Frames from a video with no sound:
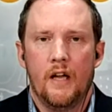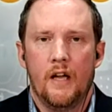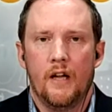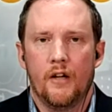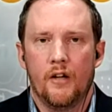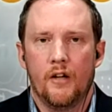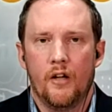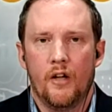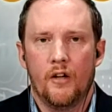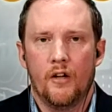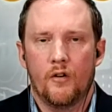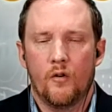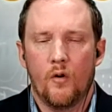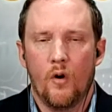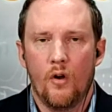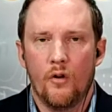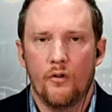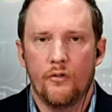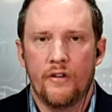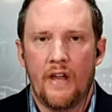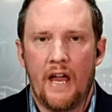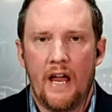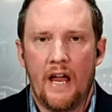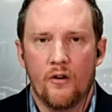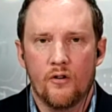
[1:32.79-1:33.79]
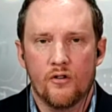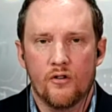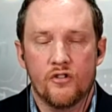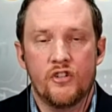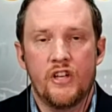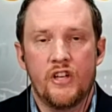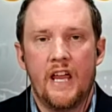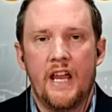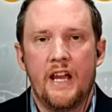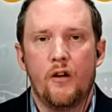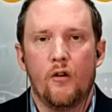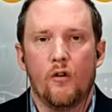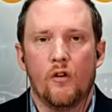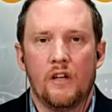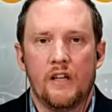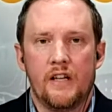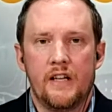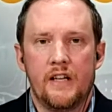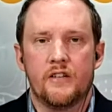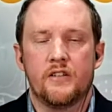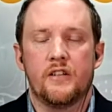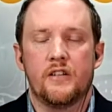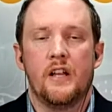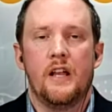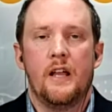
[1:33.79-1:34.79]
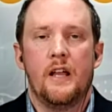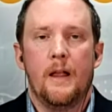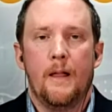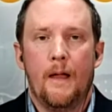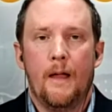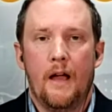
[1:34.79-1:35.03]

across our state, or at least